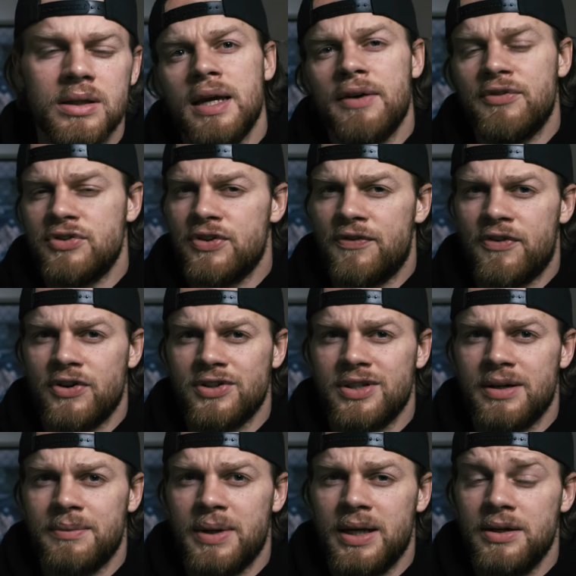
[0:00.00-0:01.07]
If it's your first
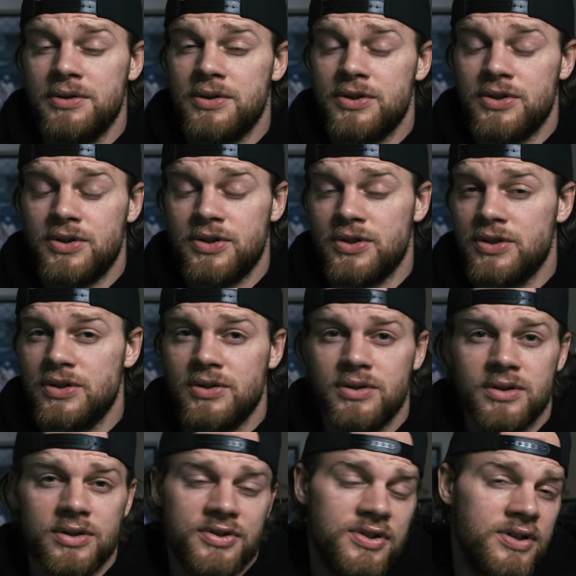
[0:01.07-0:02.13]
time here, you should
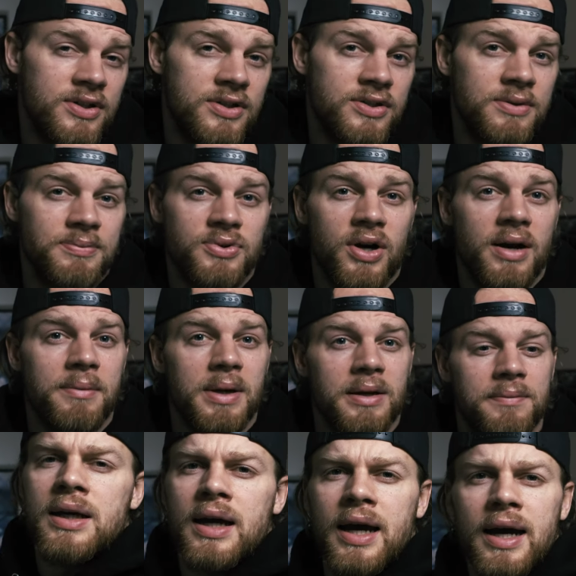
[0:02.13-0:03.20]
consider subscribing.
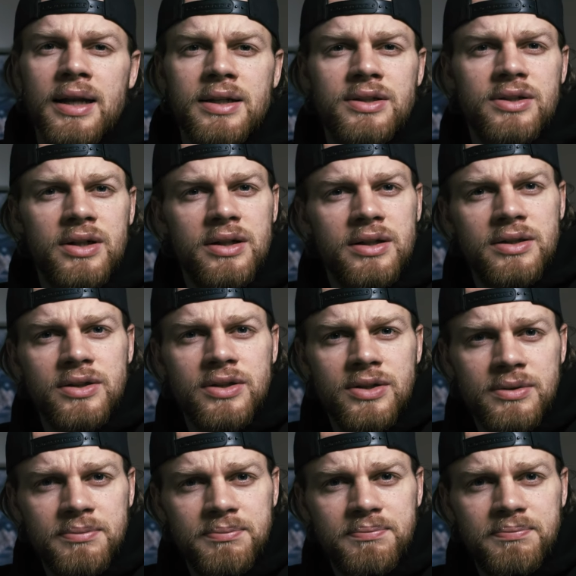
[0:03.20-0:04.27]
And it's starting
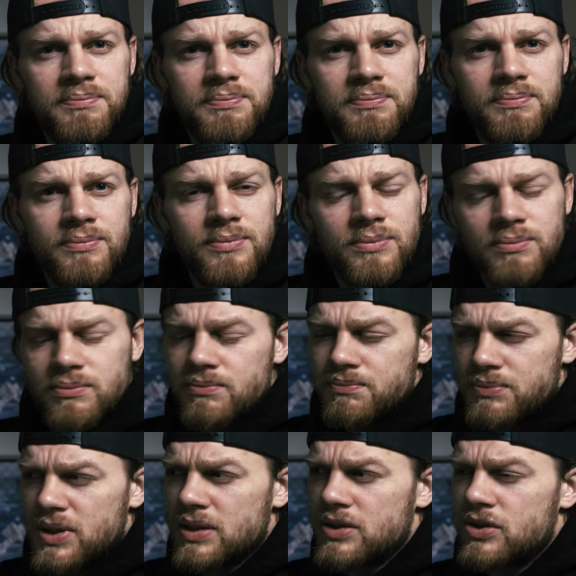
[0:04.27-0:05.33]
to
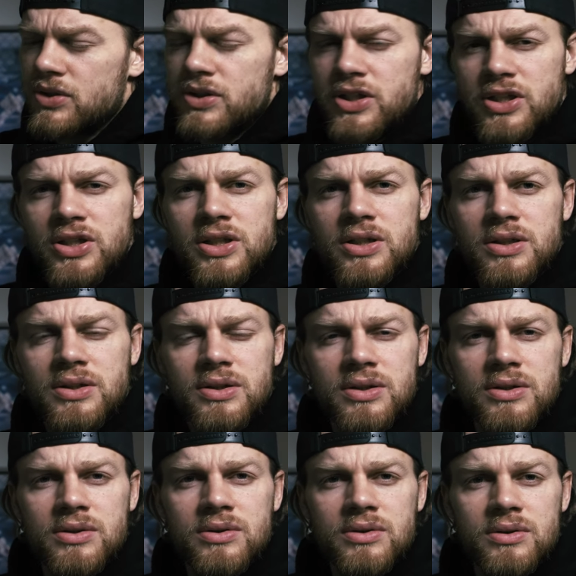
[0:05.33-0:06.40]
be a tradition
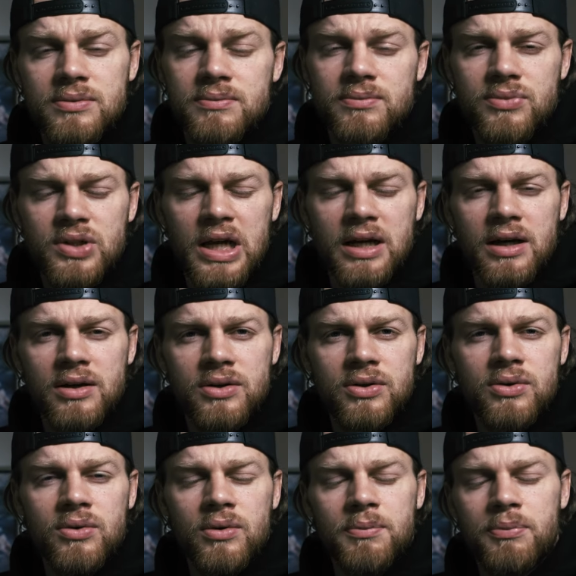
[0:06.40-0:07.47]
to take a
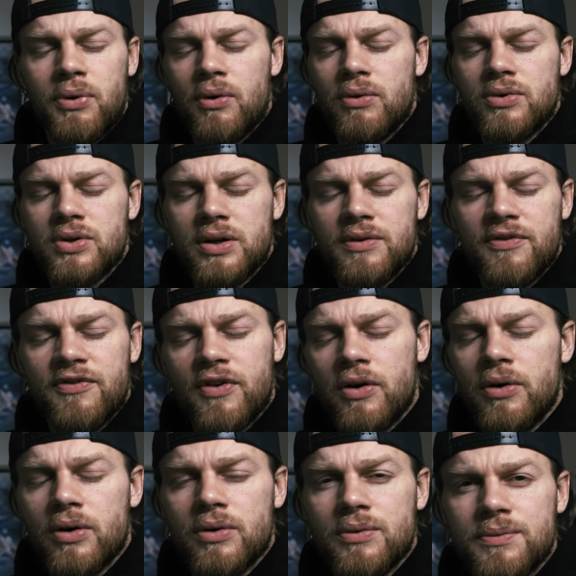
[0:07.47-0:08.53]
cool portrait
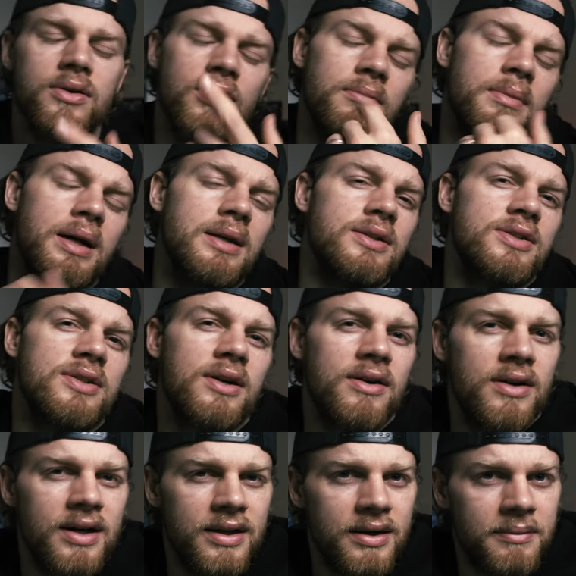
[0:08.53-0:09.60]
photo. Don't mind the
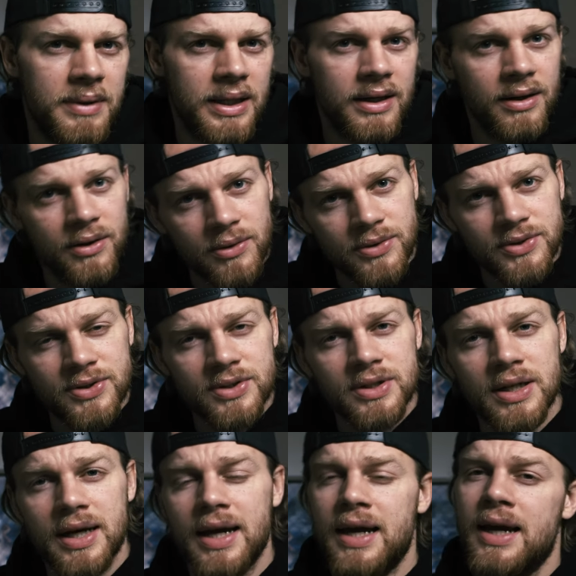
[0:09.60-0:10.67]
scar under my nose
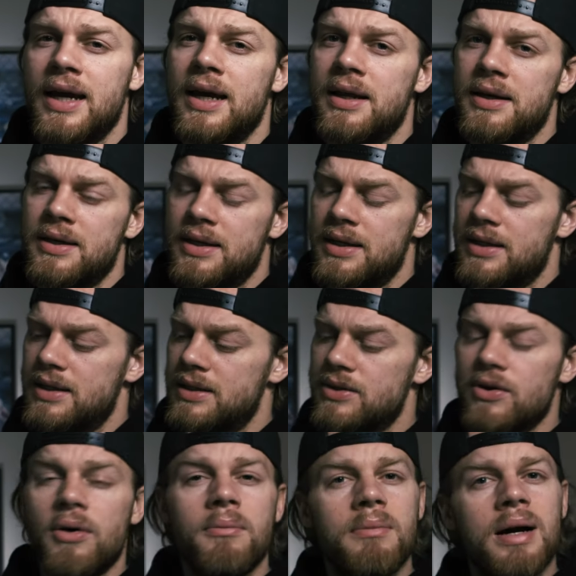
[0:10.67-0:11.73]
and
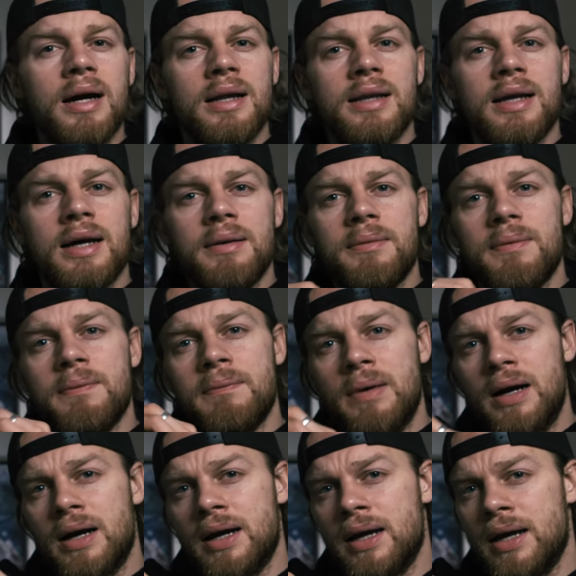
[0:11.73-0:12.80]
don't mind that
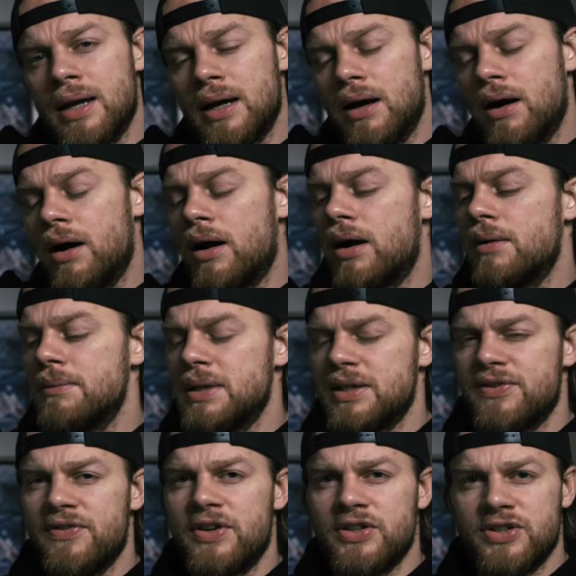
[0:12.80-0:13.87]
my arm
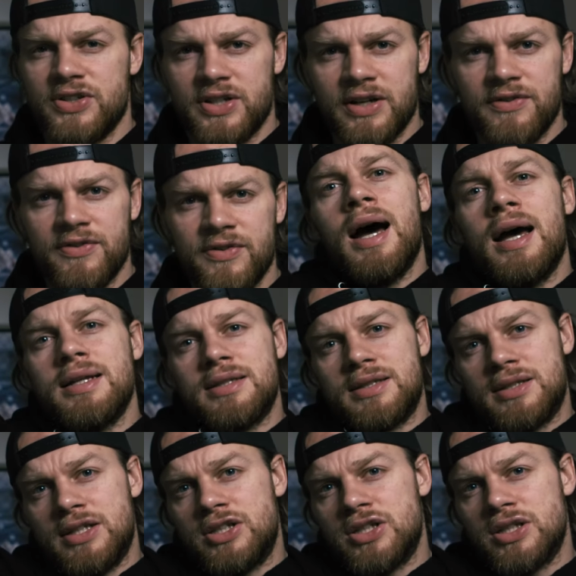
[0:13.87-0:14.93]
is very stiff. I had
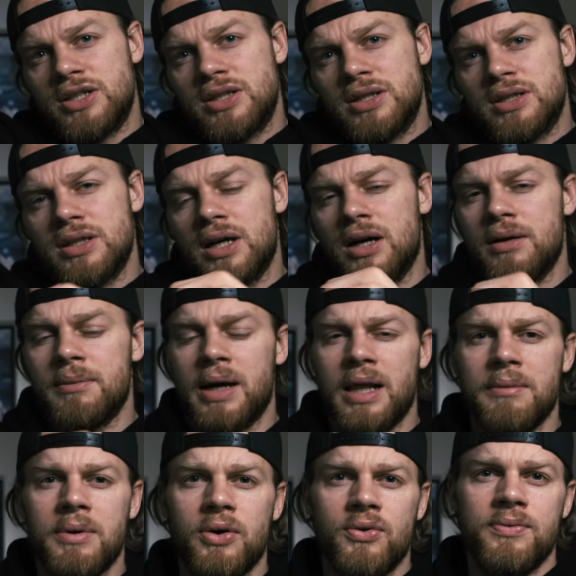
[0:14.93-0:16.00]
stitches on my
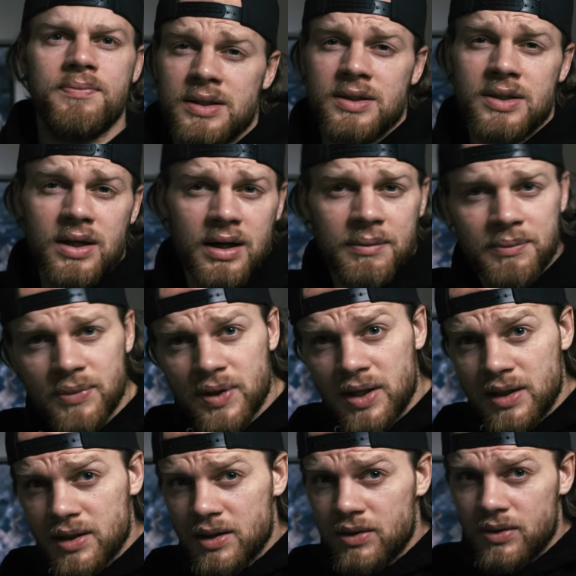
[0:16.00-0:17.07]
elbow. So I'm
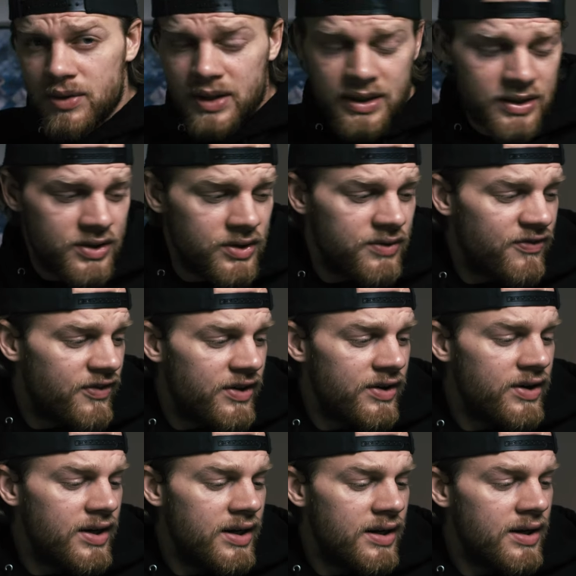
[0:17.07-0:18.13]
gonna go into it
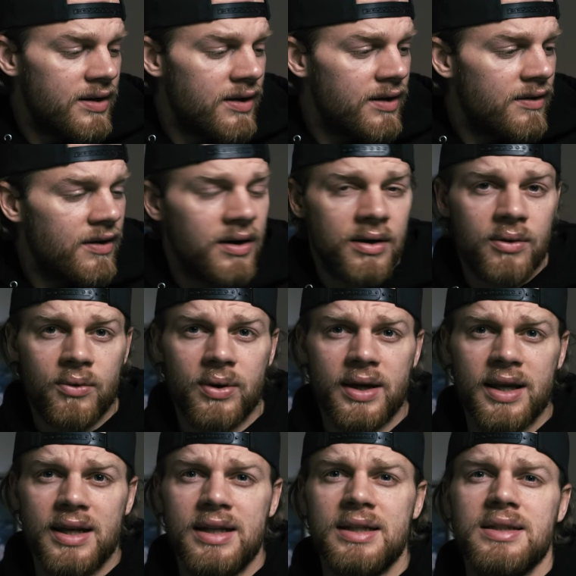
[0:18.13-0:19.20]
very quick
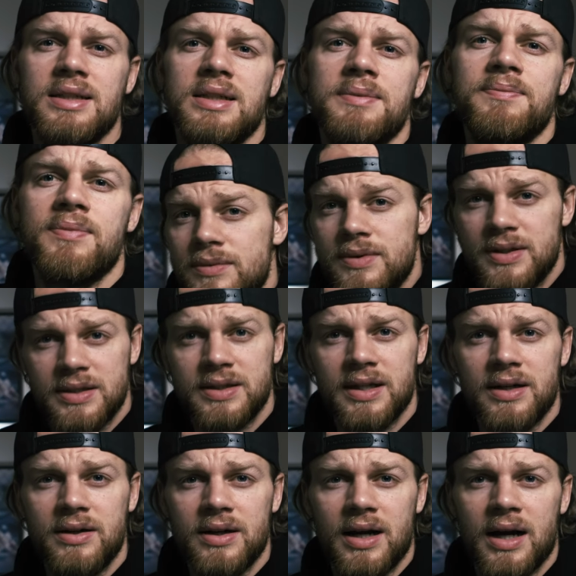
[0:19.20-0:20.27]
and easy. This
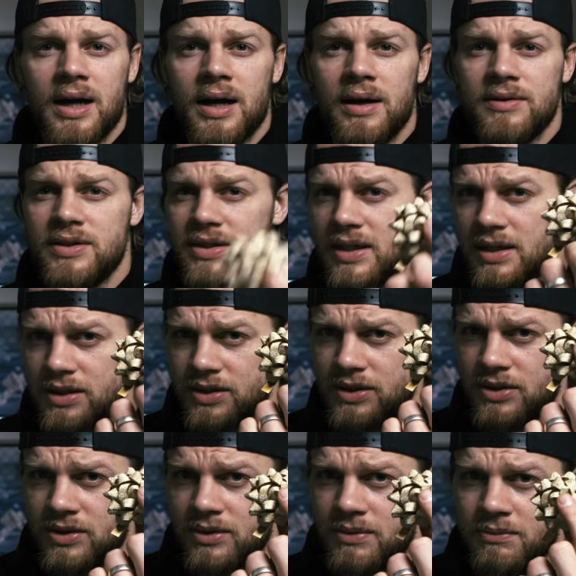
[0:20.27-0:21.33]
year, I decided
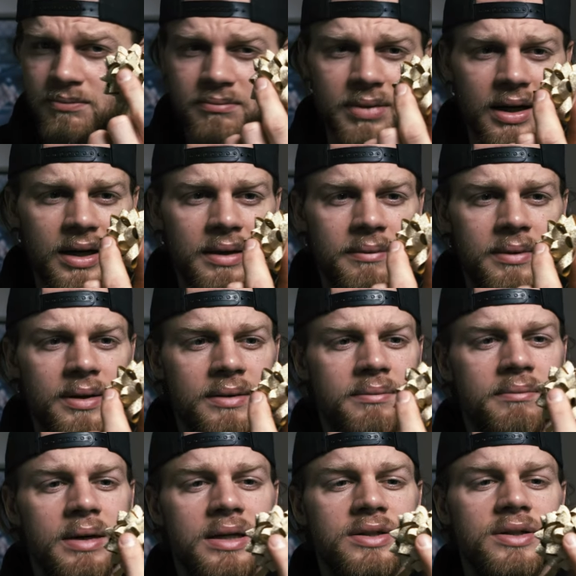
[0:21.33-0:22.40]
to buy
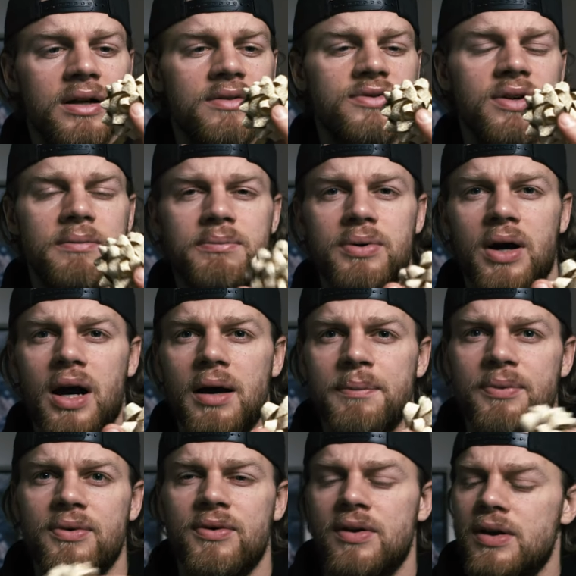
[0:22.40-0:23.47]
myself some
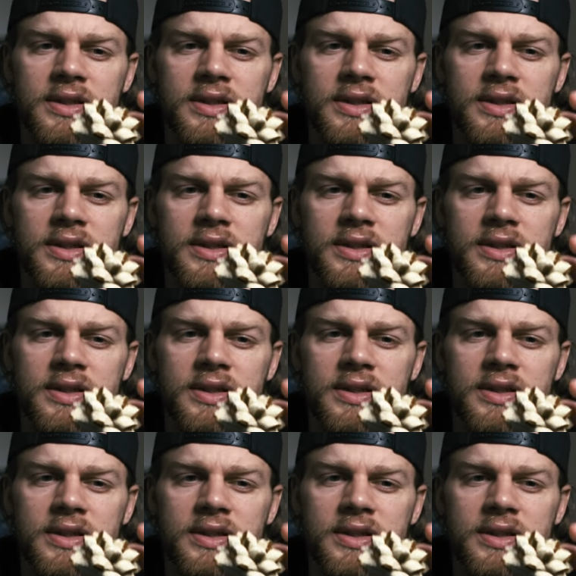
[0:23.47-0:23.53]
props.